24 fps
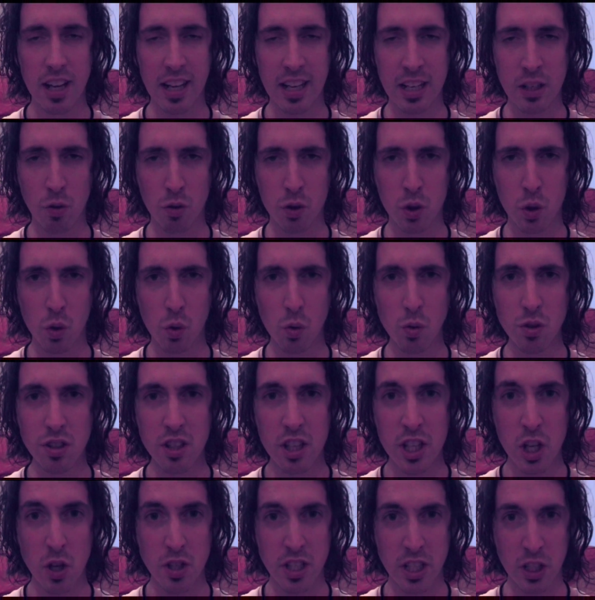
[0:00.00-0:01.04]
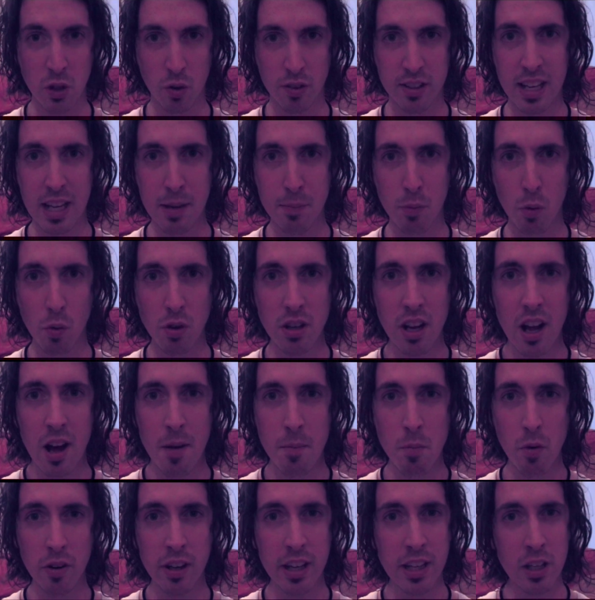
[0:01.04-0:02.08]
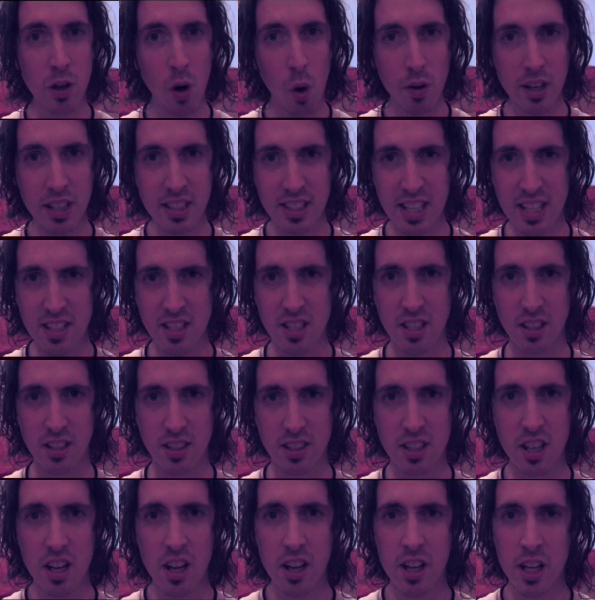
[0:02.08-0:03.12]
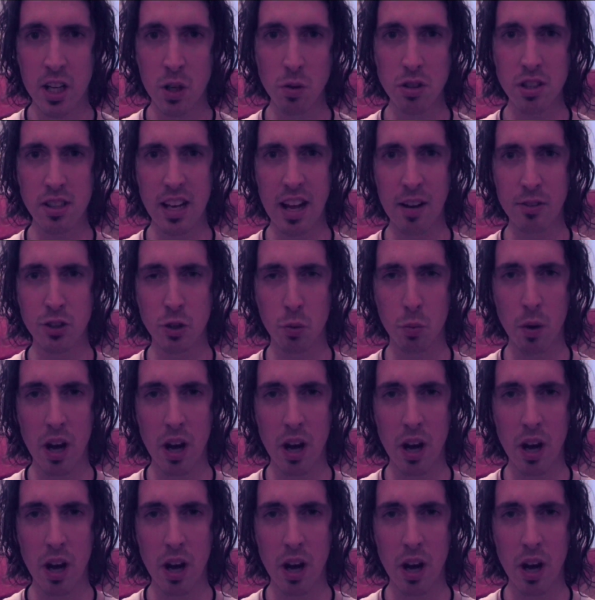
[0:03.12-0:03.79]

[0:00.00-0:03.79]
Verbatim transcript: taking your calls, using your keyboard, mocking your whole existence. You'll slouch